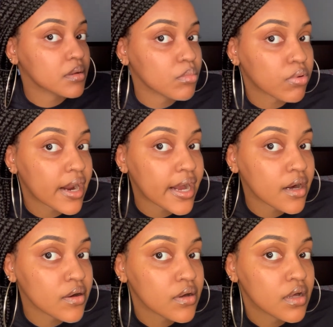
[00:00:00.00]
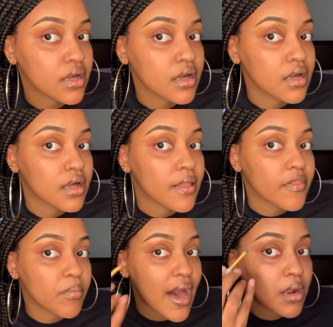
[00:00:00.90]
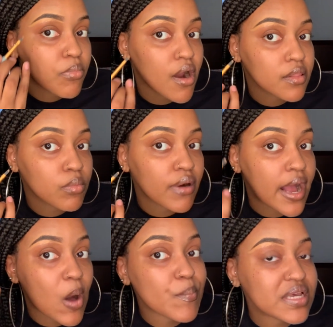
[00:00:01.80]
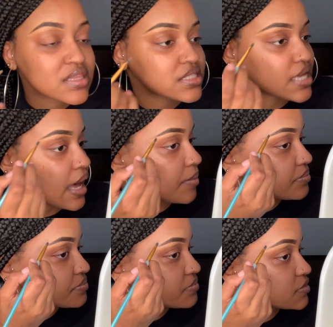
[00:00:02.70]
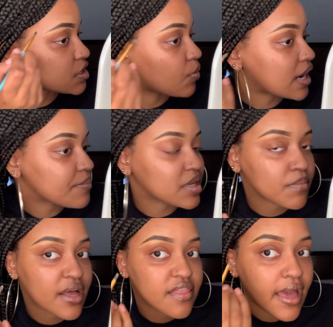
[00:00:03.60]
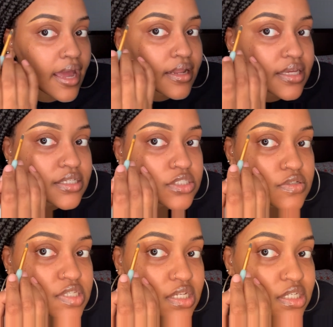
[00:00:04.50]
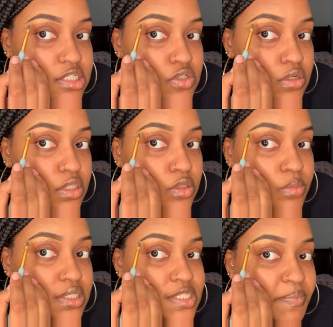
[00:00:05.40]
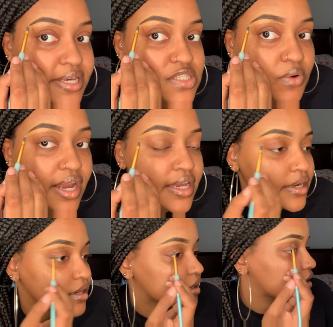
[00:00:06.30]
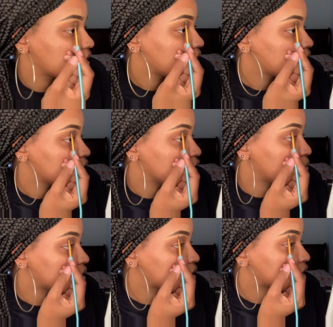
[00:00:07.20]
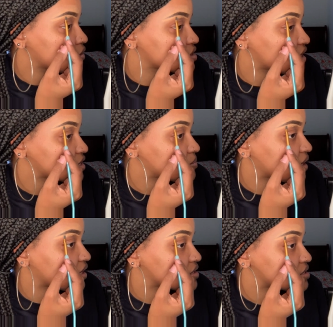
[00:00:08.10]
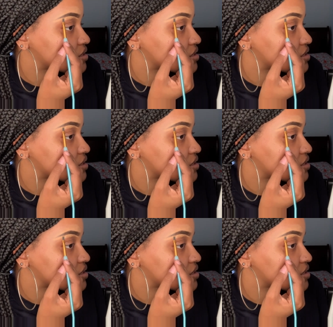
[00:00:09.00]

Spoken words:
brow, the bottom part of the brow meet the top. So what I mean by that is, you see there's still a little bit of space right here. You wanna close that space.